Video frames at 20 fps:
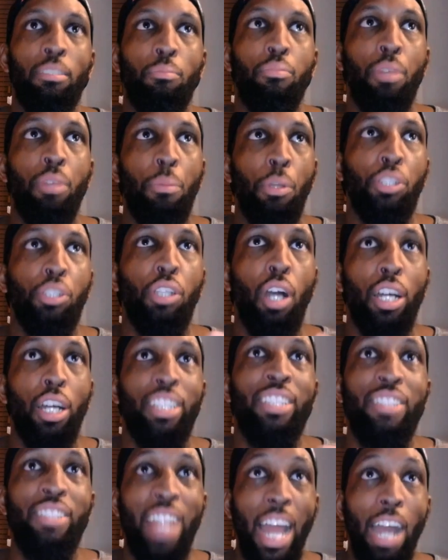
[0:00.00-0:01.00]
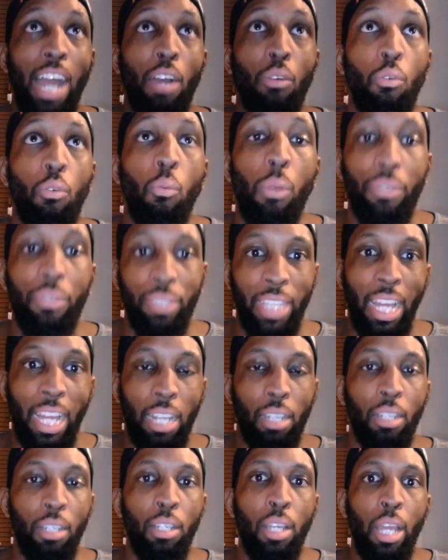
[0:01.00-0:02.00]
pretty much us now with
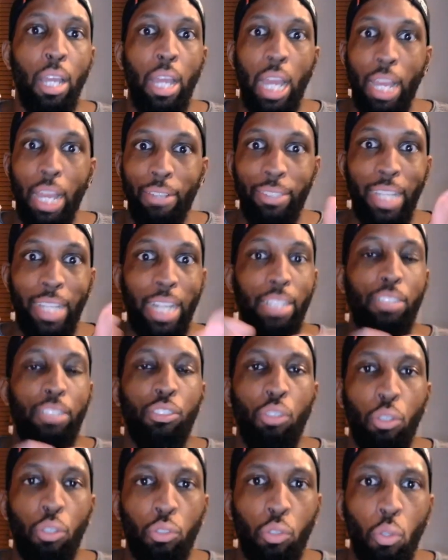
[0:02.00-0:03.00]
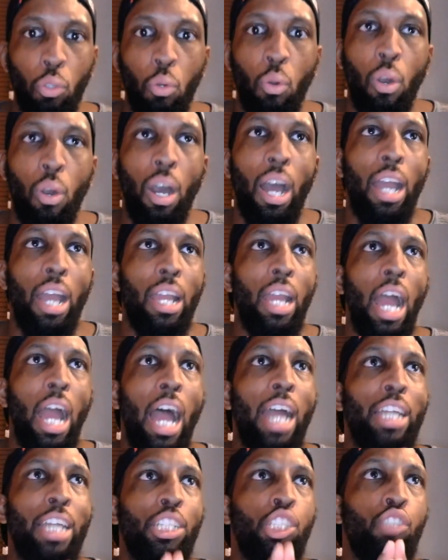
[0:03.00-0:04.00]
Salah. If Salah does not score,
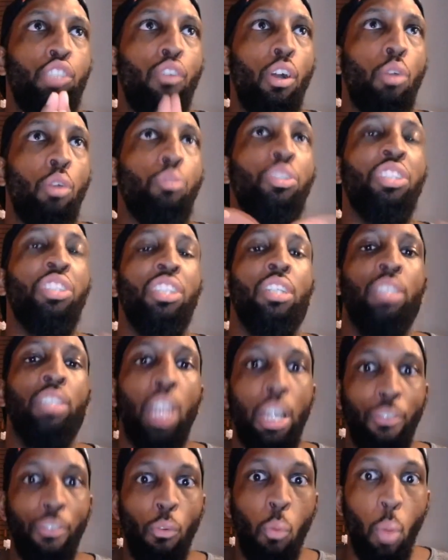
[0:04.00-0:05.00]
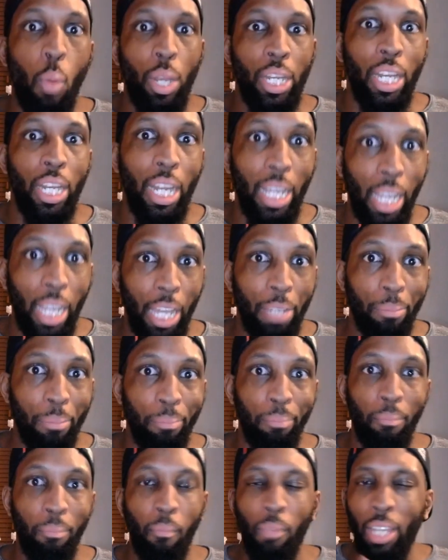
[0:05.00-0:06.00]
I struggle to see us ever winning a game.
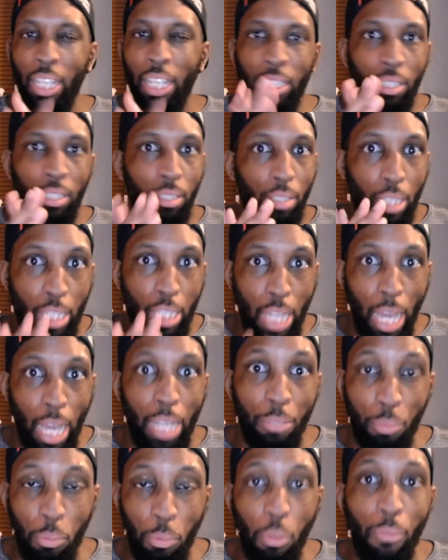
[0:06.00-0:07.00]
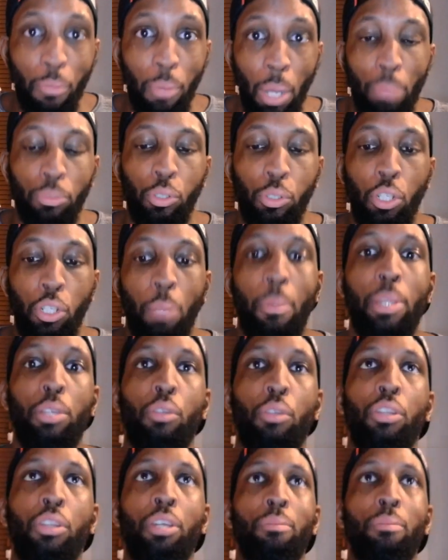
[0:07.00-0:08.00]
It's that we've become so dependent
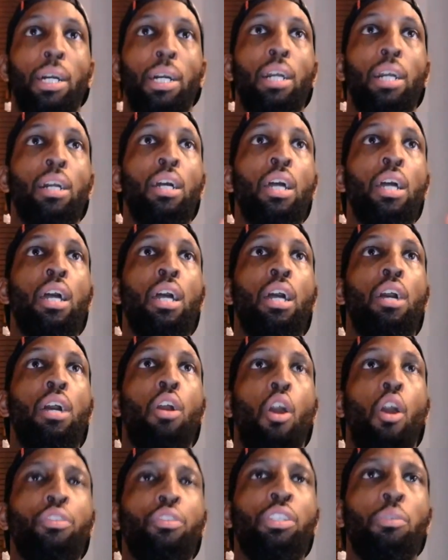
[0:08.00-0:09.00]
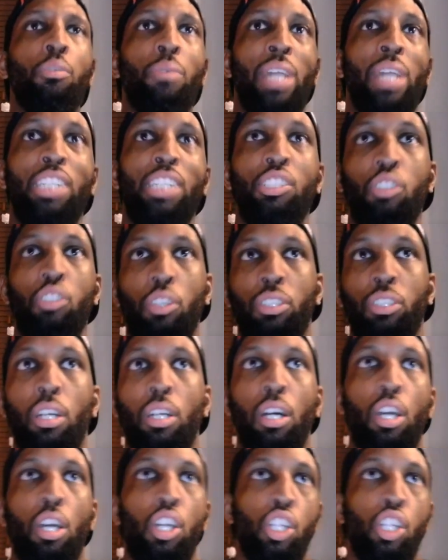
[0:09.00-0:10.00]
on him now. Obviously, we had Jota
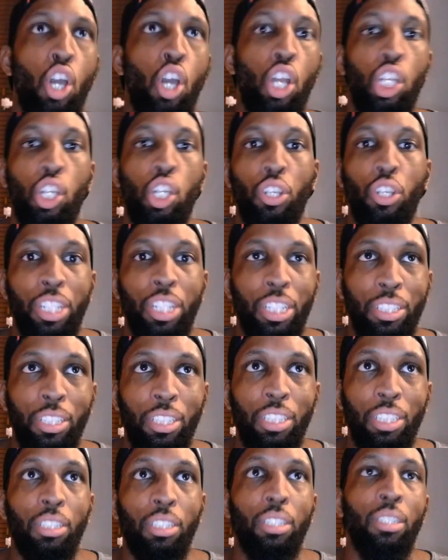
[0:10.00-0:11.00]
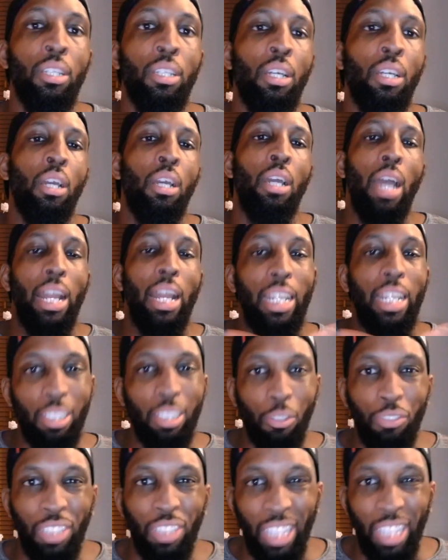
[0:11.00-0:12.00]
early on in the season, and he's
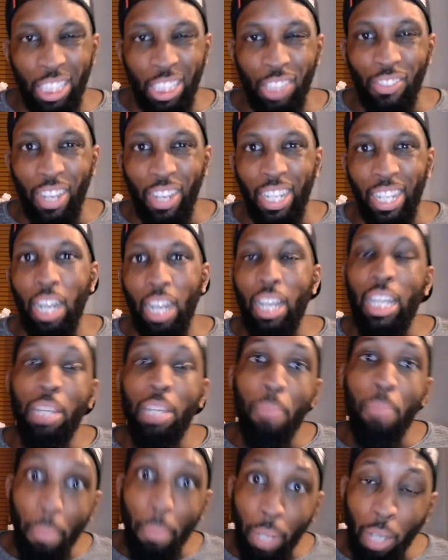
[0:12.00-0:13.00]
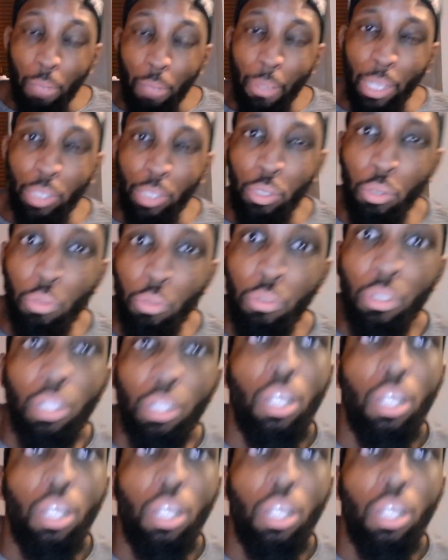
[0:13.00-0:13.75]
obviously injured right now. He might be coming back soon,